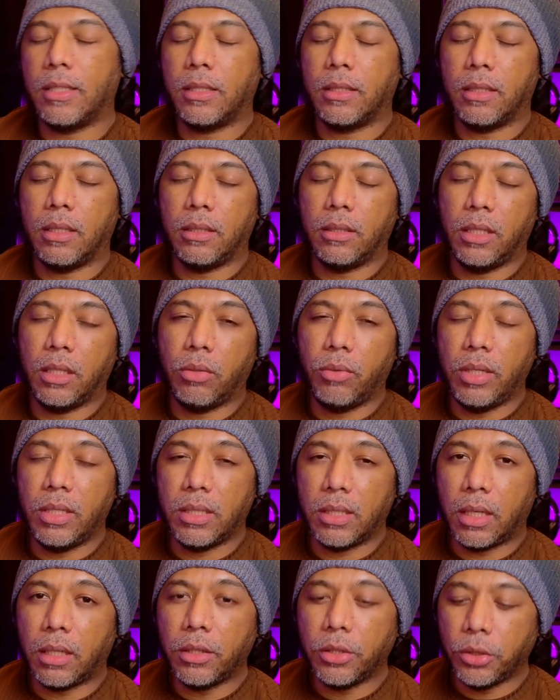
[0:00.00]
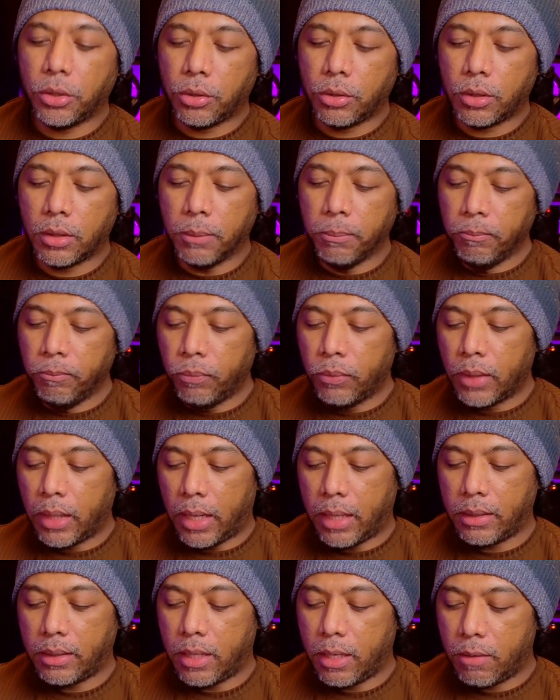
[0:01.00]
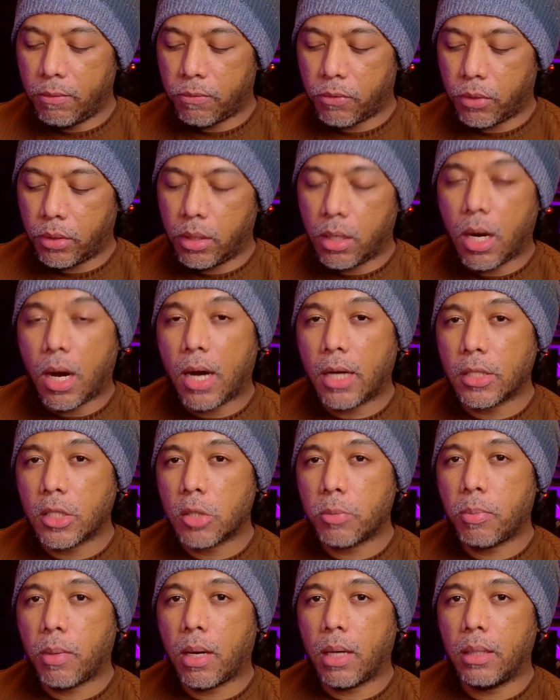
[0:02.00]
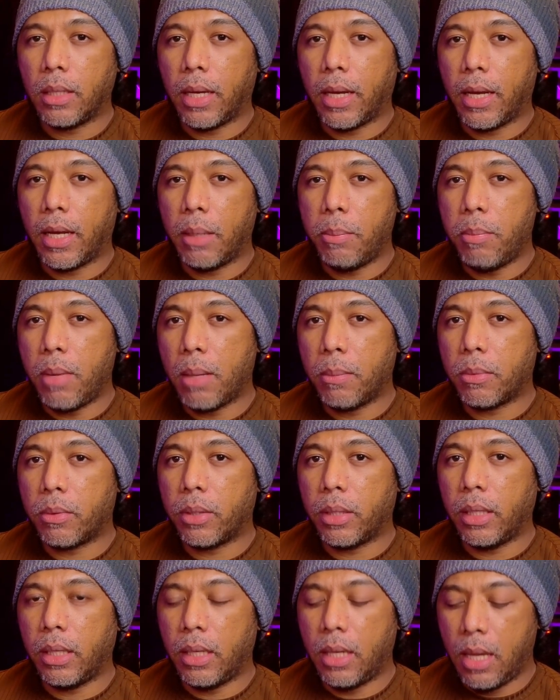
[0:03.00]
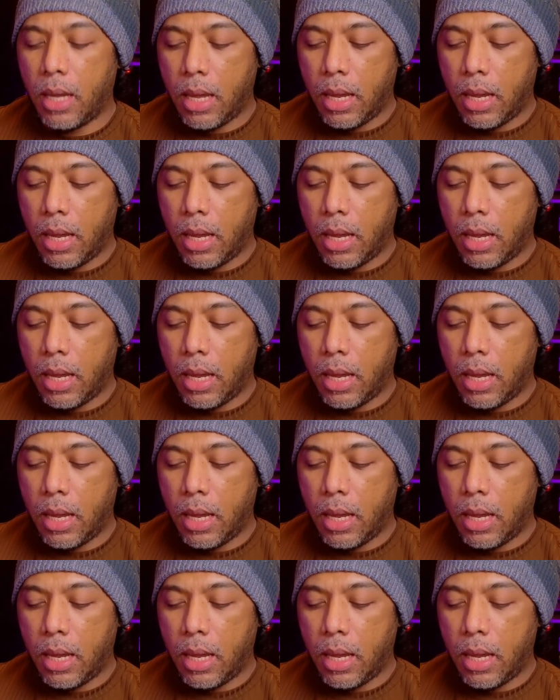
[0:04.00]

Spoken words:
degrees Celsius, and then for the hotspot and memory,